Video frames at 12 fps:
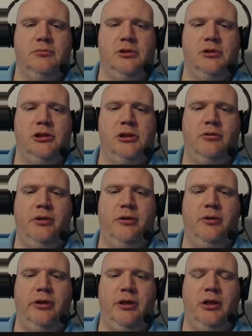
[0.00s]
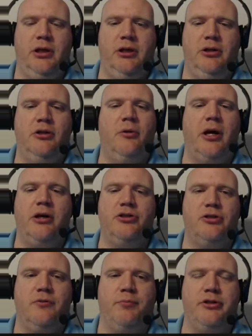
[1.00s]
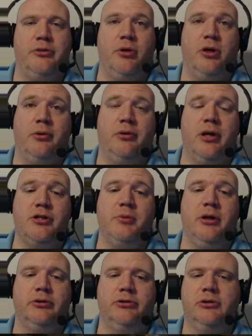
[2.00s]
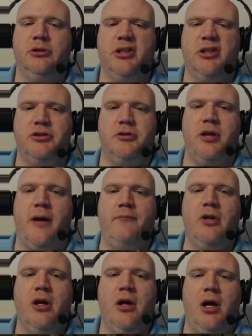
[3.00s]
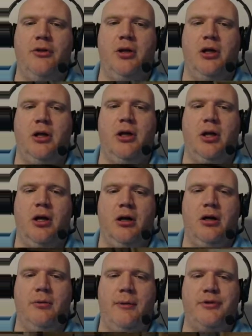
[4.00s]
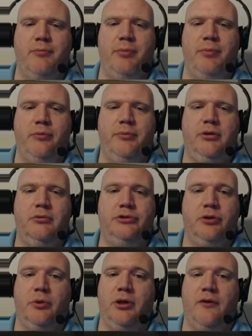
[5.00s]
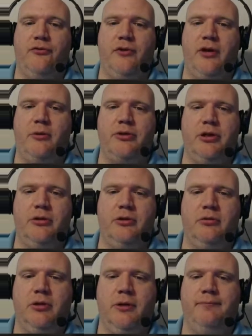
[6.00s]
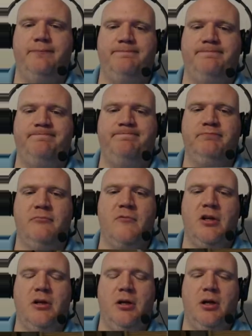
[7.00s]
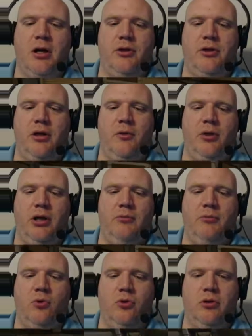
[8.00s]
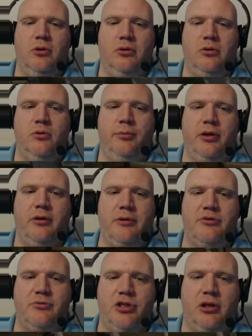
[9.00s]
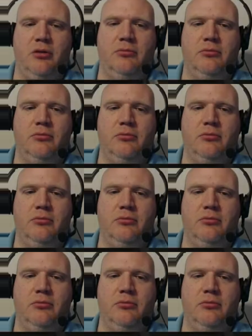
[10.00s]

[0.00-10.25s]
Only really need... You know, I could just replace them all with grass blocks. Let's do that. And then, how about some bone meal? So we can have flowers down there? Yep, And then we needed more... Oh, we better grab some chicken.